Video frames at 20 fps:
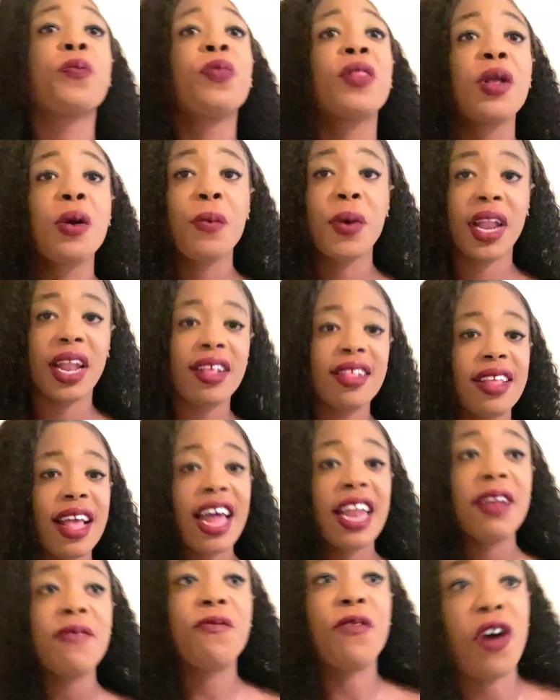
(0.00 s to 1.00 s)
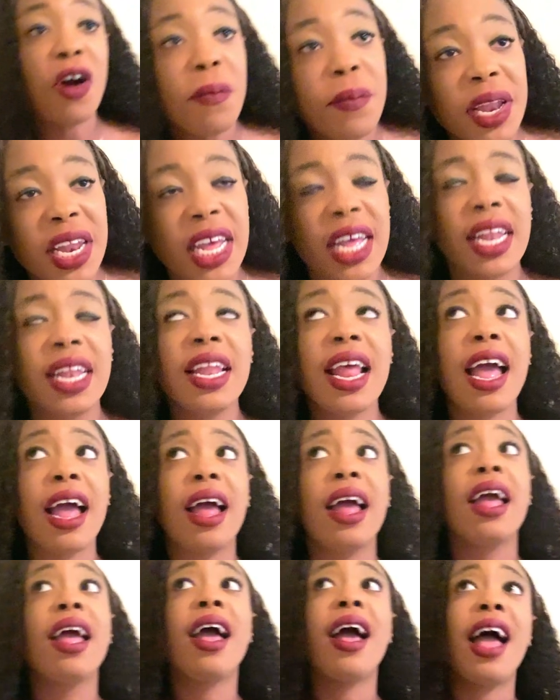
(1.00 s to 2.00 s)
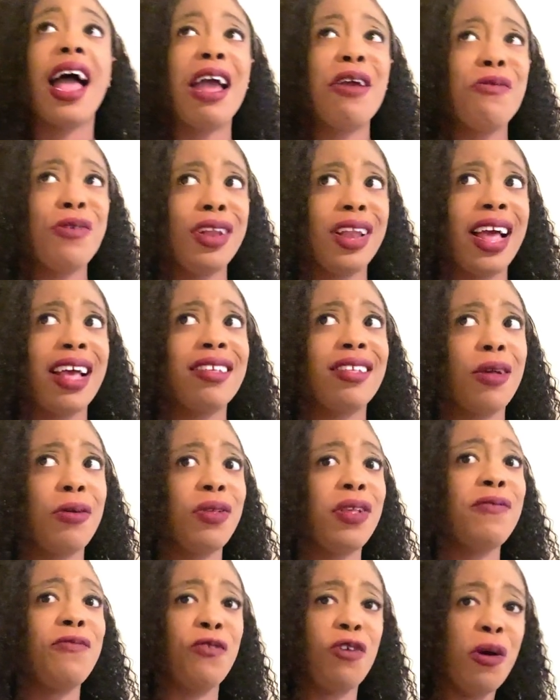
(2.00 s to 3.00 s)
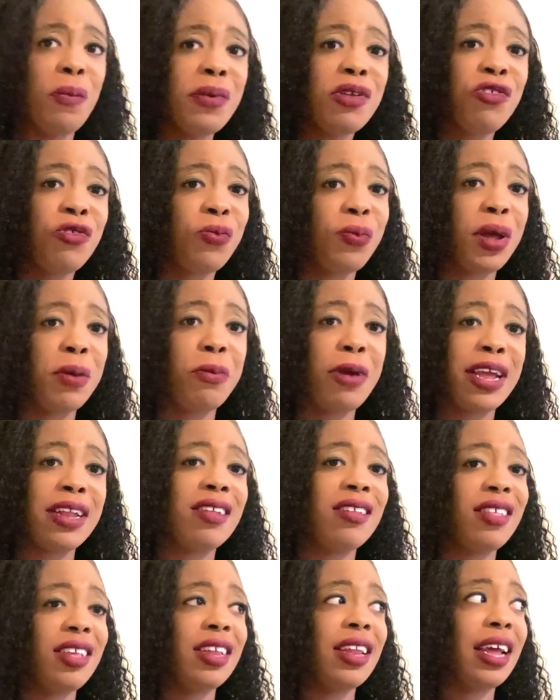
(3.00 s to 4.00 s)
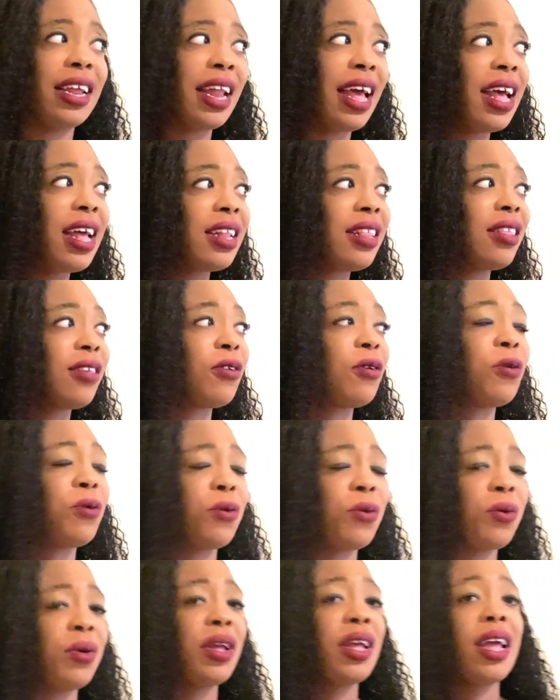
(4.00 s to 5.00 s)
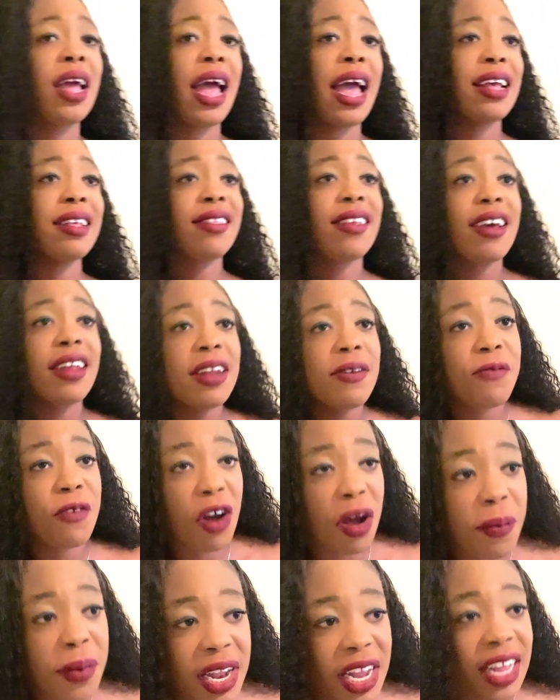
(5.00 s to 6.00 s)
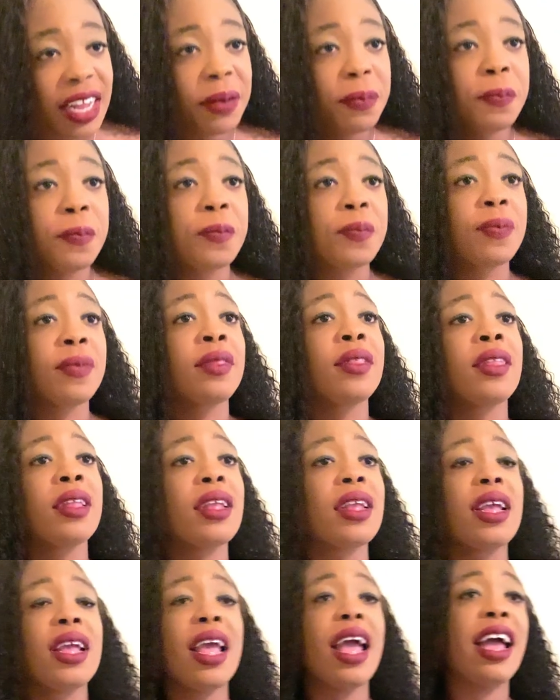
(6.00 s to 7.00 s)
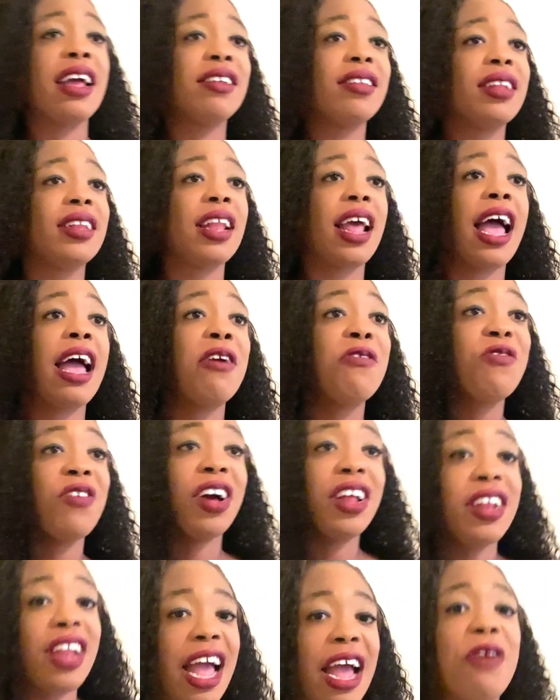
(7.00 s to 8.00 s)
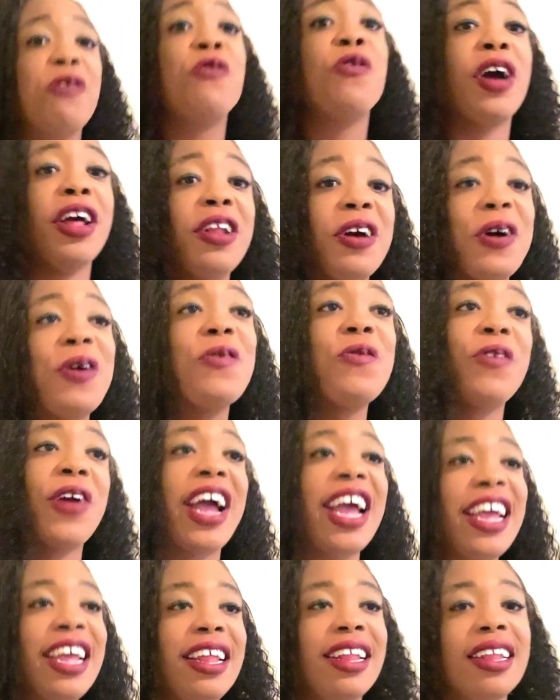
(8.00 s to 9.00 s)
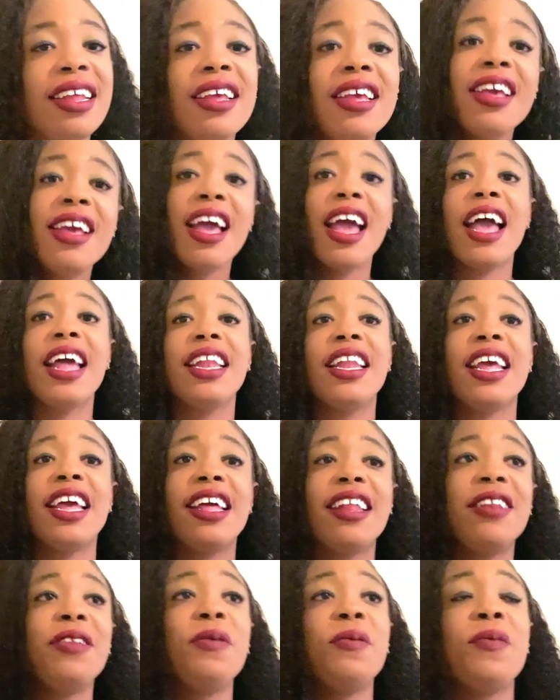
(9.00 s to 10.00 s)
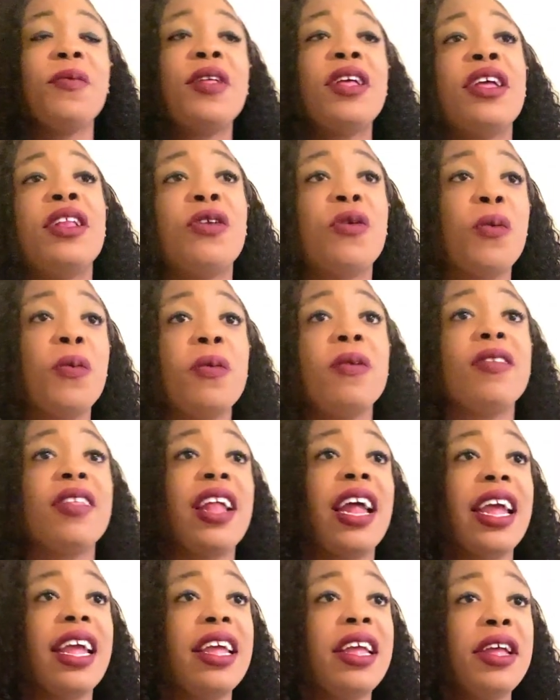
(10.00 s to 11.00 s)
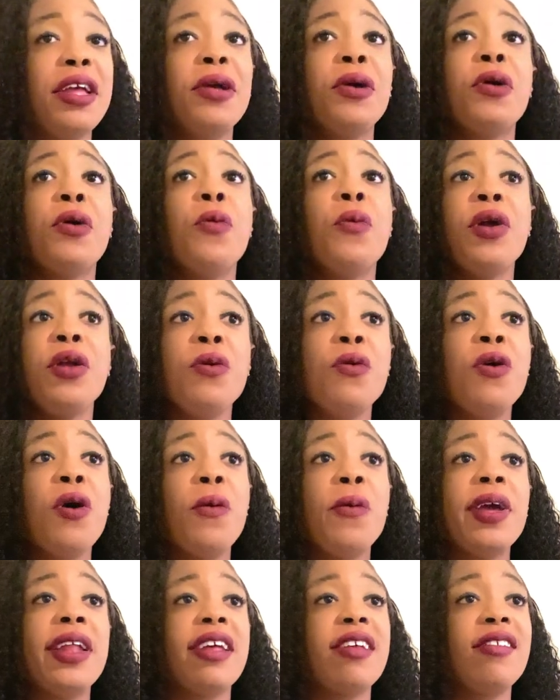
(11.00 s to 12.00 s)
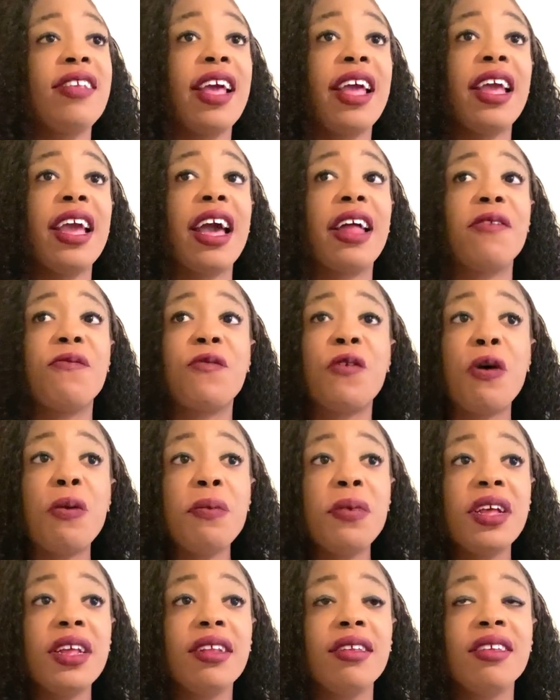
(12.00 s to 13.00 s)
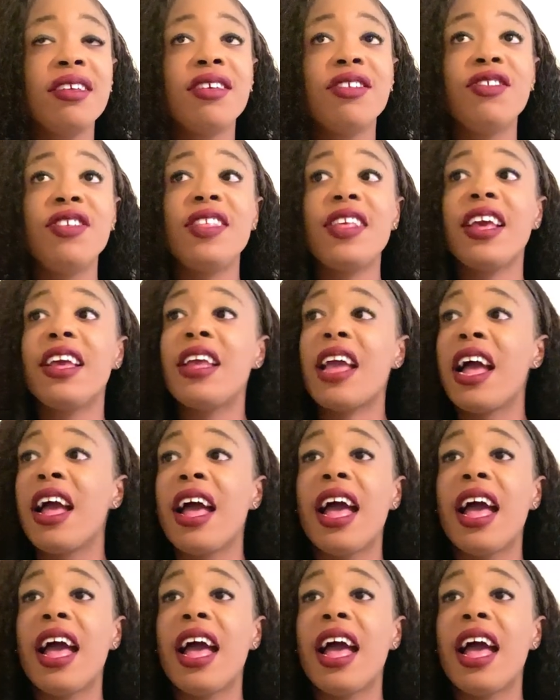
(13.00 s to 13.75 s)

when I started vomiting, I realized I wasn't vomiting through my pregnancy like that. So I started vomiting, and I run out, right? And then the woman was like, where you going? I said, I gotta vomit. She said,